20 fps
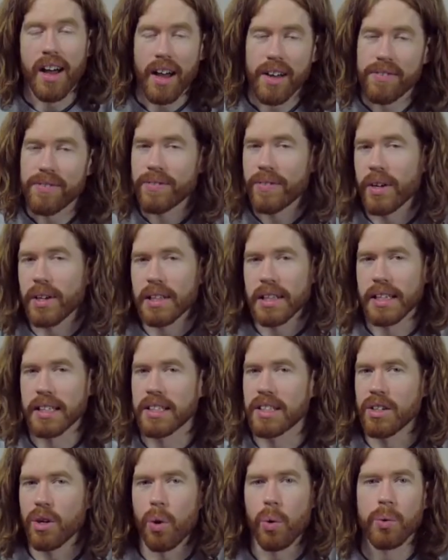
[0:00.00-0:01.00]
I felt
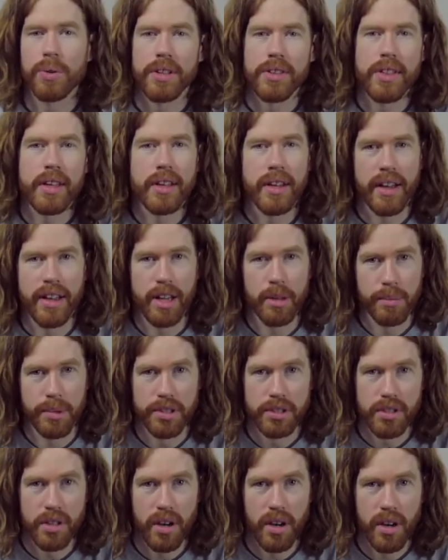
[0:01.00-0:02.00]
like the only thing I had
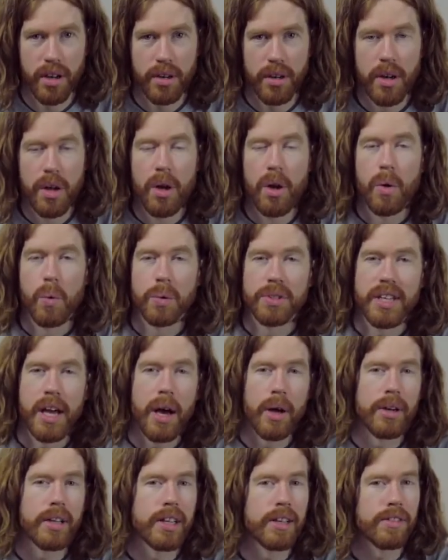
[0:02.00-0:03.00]
been taught was
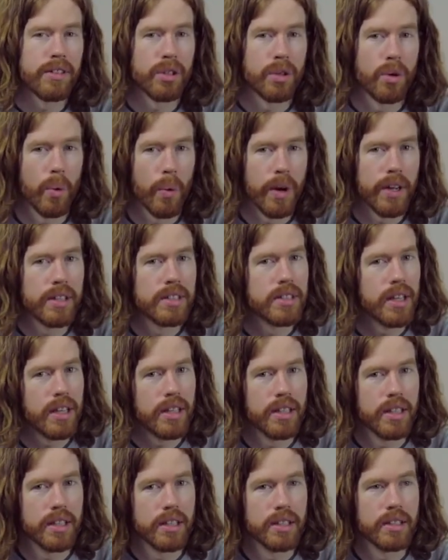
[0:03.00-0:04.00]
how to get the grades I
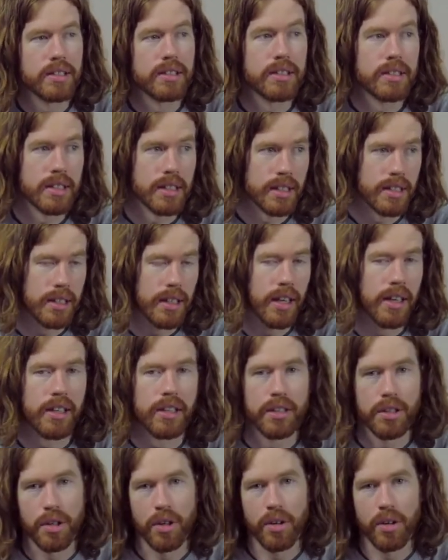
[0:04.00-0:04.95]
needed to get into